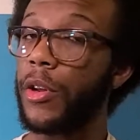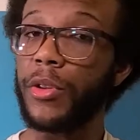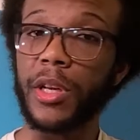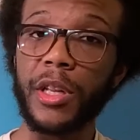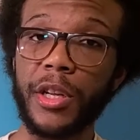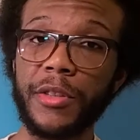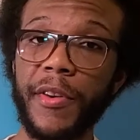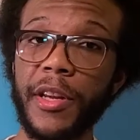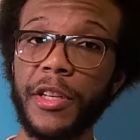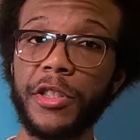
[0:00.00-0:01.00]
and Loathing in Las
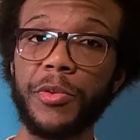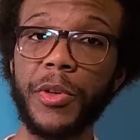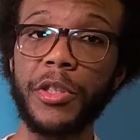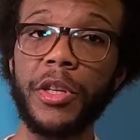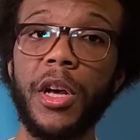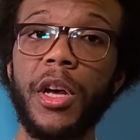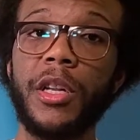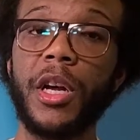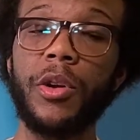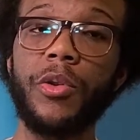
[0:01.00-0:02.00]
Vegas, which
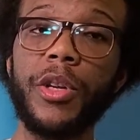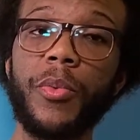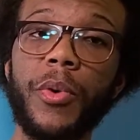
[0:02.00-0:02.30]
not only